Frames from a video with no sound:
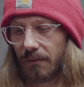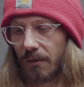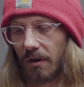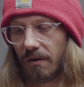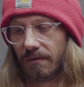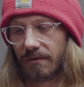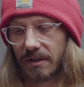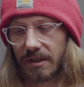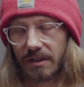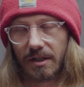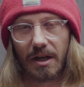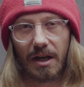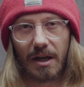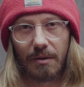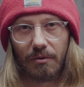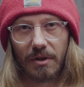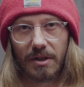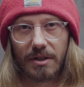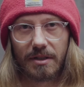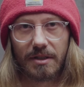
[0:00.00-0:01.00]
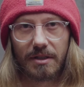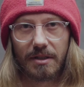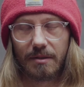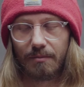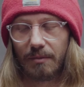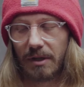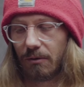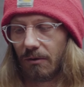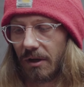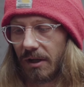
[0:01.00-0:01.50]
obviously tire pressures is a
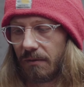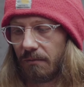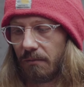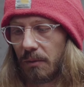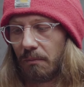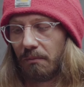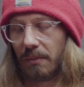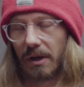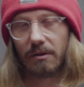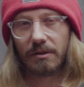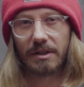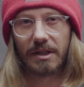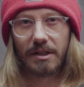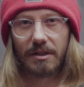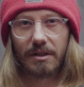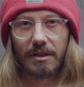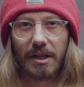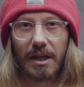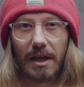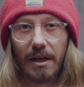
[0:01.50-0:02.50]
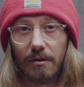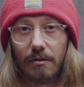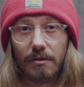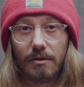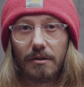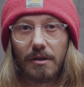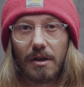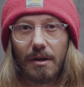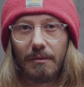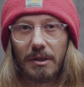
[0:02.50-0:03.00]
big one, but belt tension can
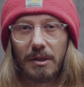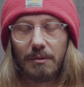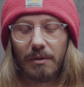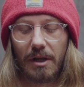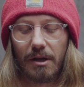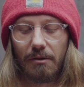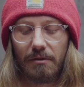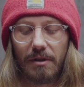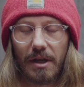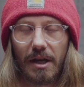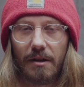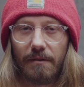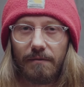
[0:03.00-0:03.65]
also come into play with that.